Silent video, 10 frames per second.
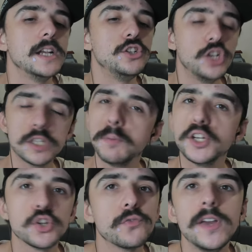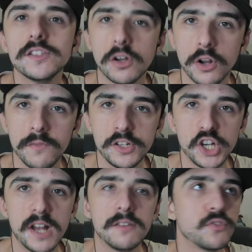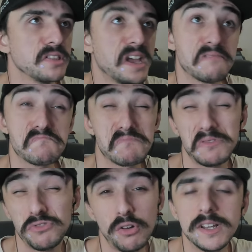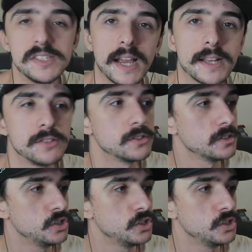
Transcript: just put your face on her vagina for like 30 seconds.